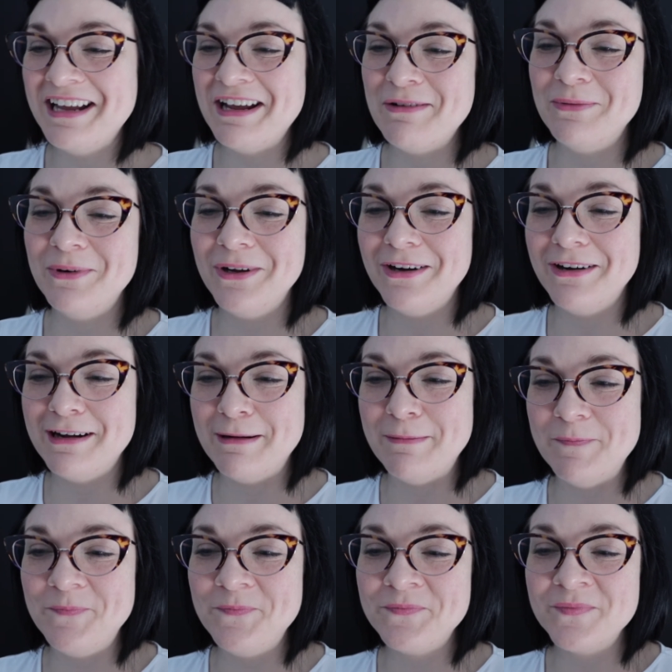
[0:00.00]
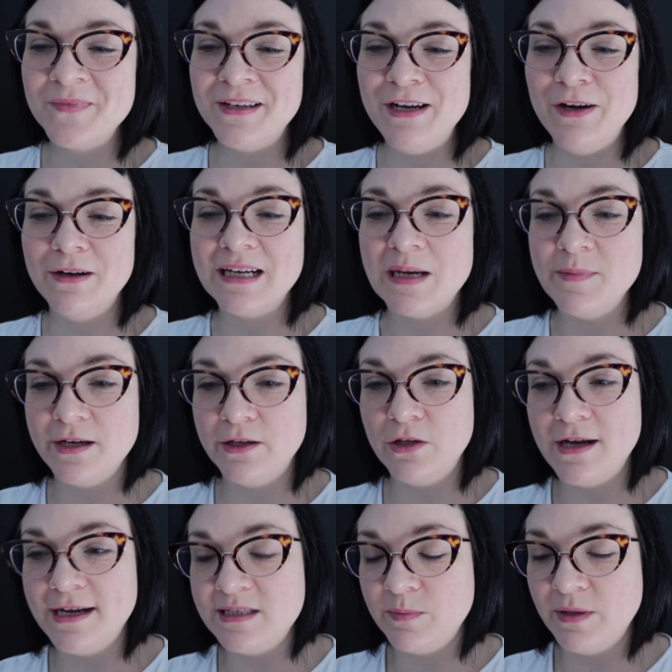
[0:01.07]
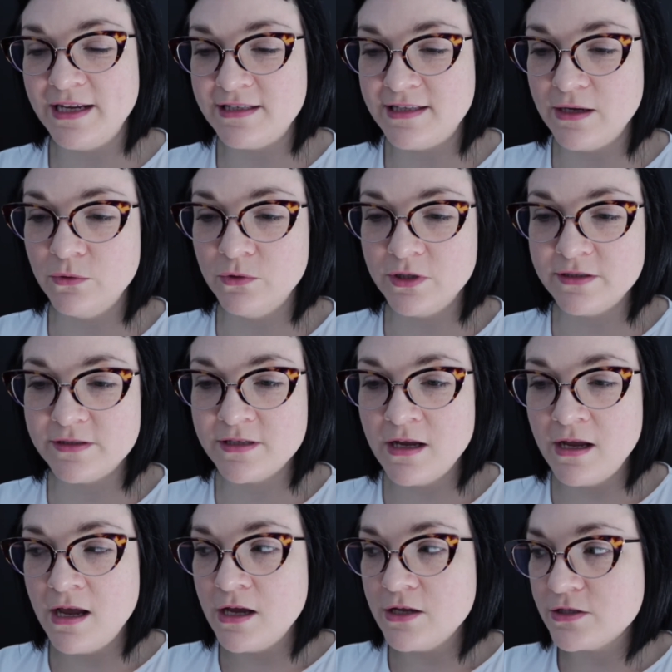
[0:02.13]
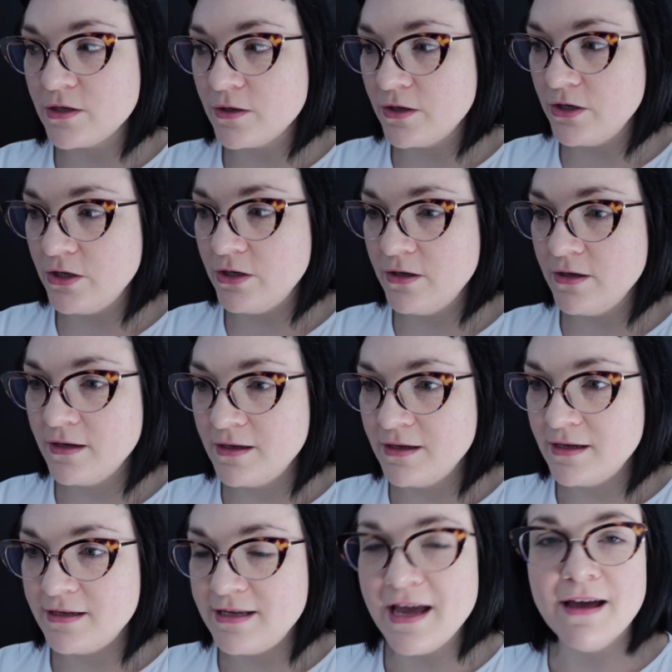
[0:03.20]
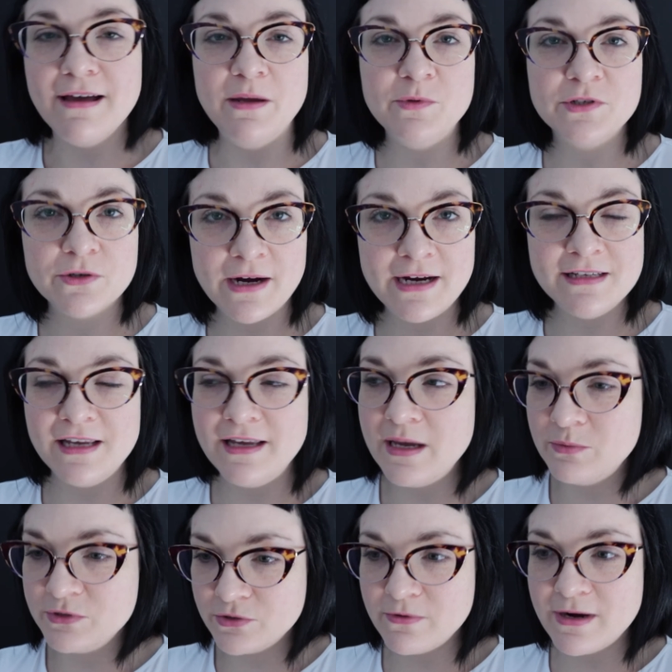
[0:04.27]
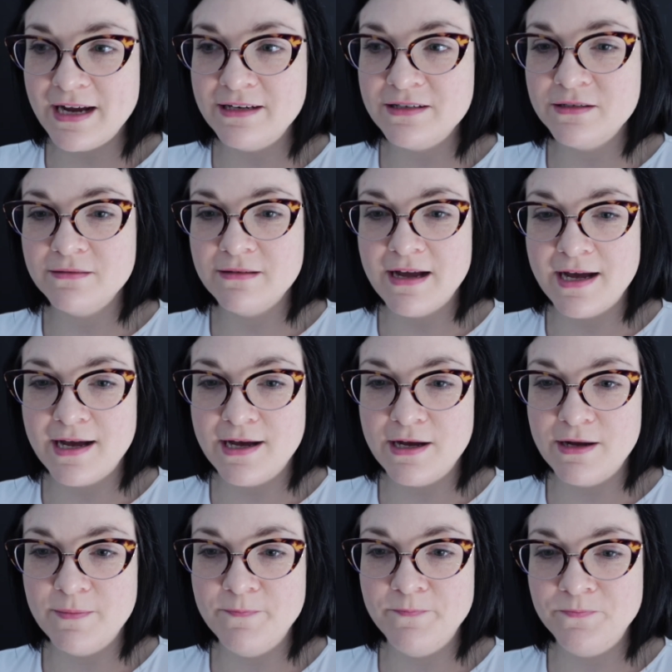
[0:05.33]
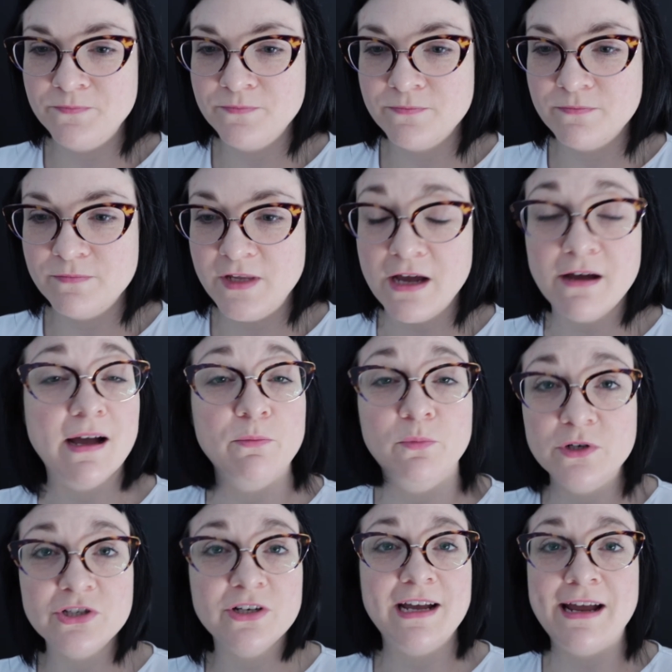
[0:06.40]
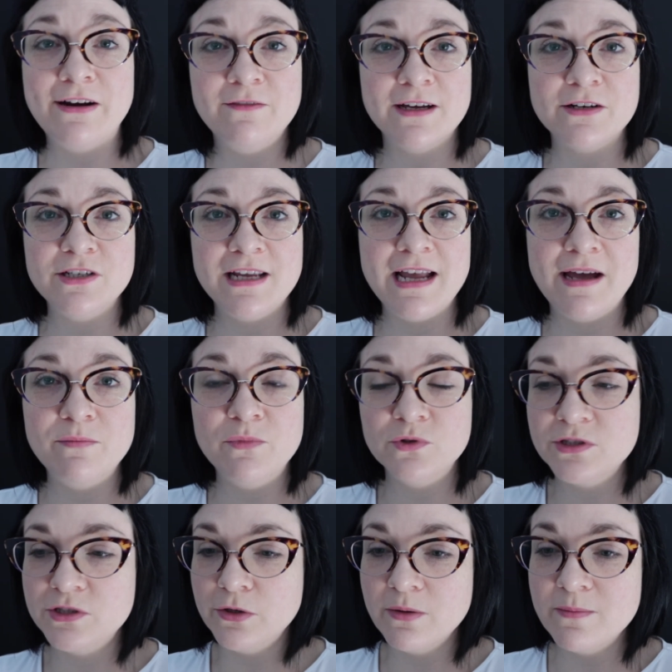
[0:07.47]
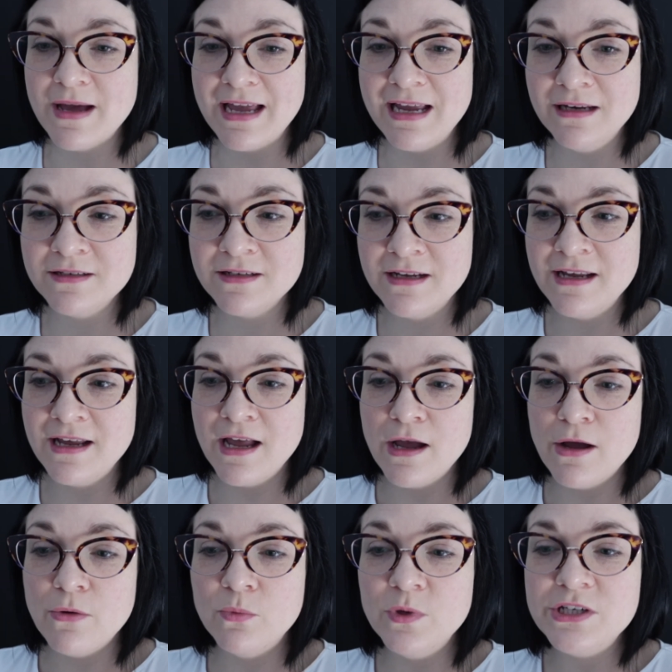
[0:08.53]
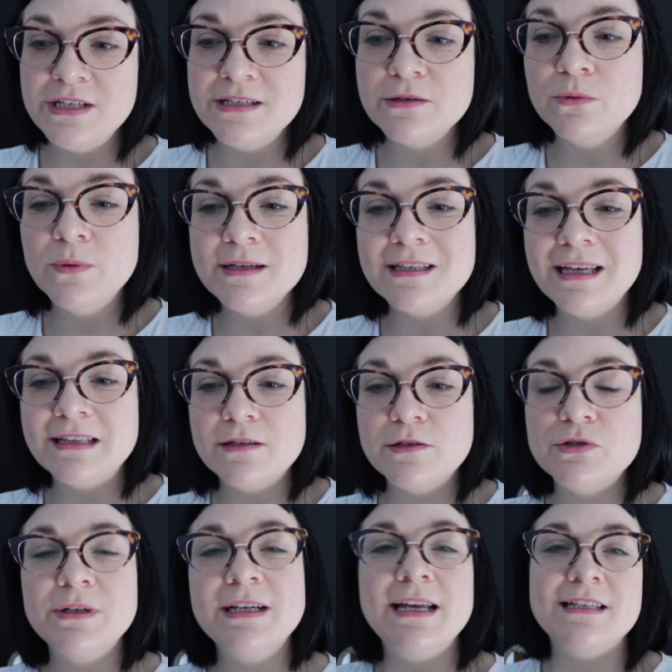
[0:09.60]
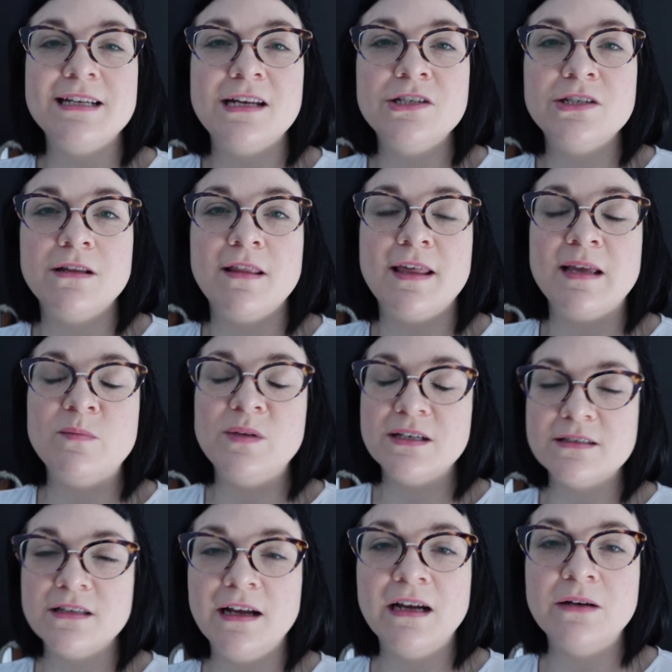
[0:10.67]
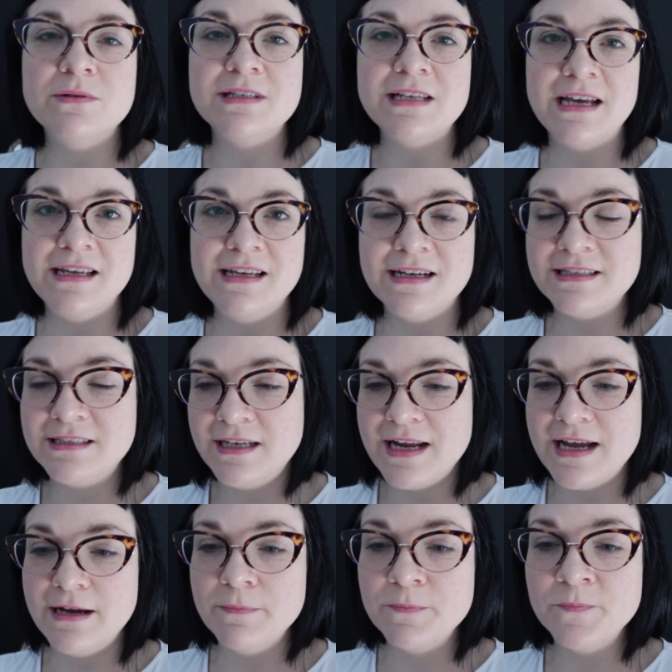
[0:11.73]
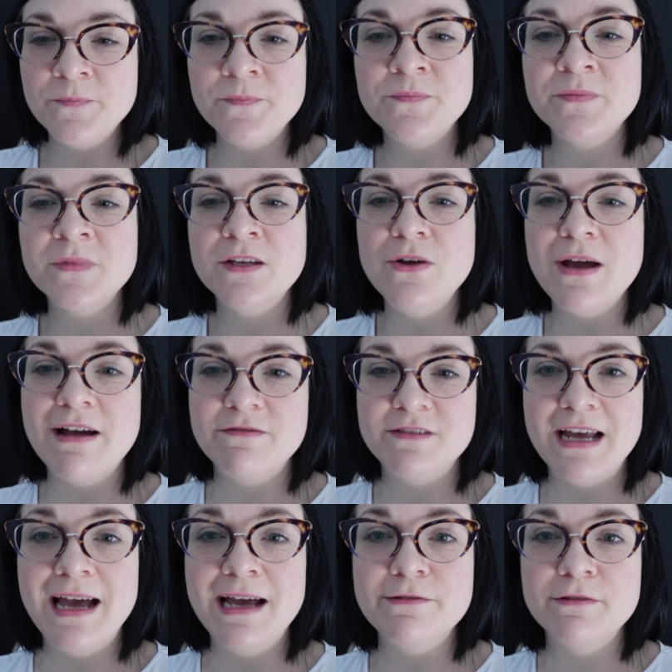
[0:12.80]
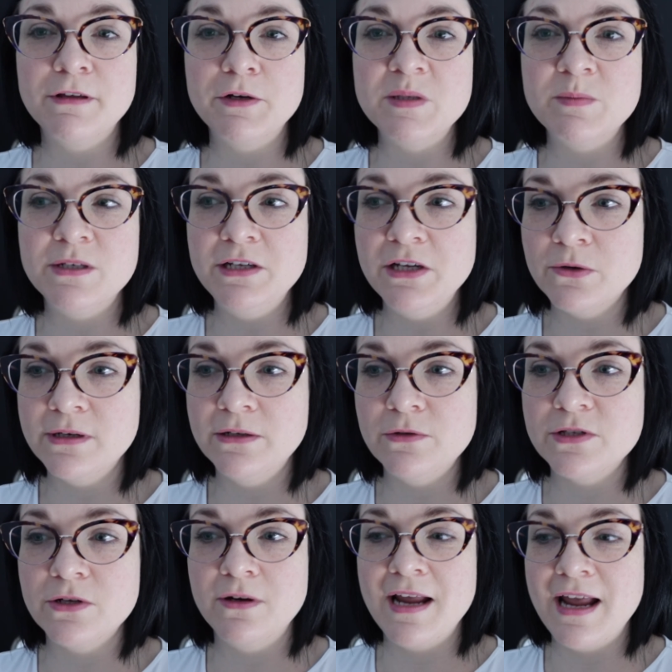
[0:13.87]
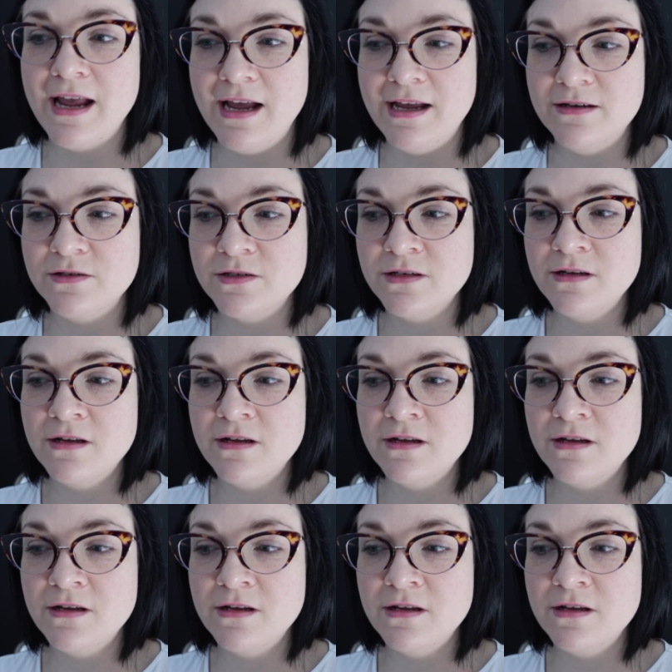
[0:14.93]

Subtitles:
were, you know, coming online to place their orders. So yeah, it was crazy. It was great. Yeah, I wish I had have actually had more stock made, which is always like the tricky tension thing, because like I was saying yesterday, you have to have those materials on hand